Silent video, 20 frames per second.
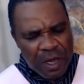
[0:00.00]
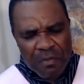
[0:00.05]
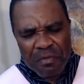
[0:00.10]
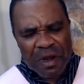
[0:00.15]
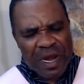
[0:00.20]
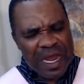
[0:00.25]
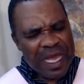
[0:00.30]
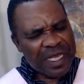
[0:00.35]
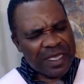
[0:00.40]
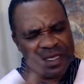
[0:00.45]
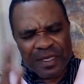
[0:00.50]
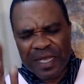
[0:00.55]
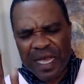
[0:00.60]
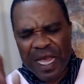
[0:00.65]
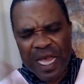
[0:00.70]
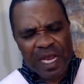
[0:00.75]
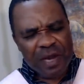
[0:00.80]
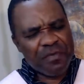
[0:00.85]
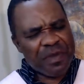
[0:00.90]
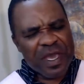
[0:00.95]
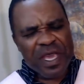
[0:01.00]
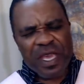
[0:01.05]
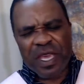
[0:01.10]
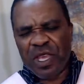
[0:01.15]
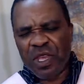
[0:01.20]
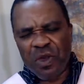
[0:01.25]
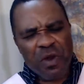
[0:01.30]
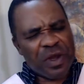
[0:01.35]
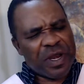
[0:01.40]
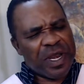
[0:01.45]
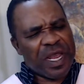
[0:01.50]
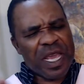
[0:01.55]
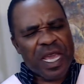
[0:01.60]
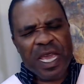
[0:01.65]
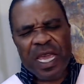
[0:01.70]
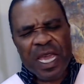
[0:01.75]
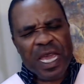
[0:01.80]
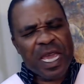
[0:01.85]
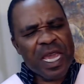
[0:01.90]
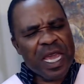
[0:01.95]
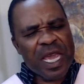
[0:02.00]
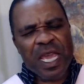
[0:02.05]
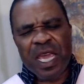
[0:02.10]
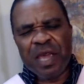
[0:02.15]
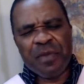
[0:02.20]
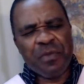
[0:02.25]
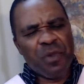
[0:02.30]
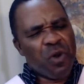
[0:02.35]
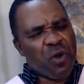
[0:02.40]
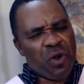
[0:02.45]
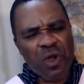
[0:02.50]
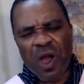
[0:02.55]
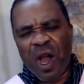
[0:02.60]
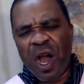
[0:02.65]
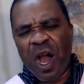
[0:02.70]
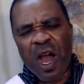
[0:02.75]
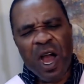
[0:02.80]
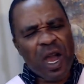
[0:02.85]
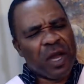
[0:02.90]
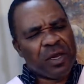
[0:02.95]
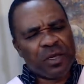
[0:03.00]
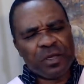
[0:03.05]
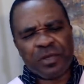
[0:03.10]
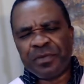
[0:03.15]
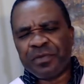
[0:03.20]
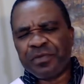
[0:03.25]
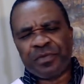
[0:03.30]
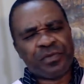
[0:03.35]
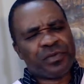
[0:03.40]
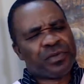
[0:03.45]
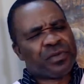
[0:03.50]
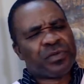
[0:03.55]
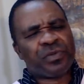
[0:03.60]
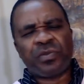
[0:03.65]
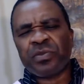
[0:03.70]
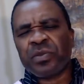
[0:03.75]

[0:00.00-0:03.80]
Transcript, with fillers: Blessed be your name, O God.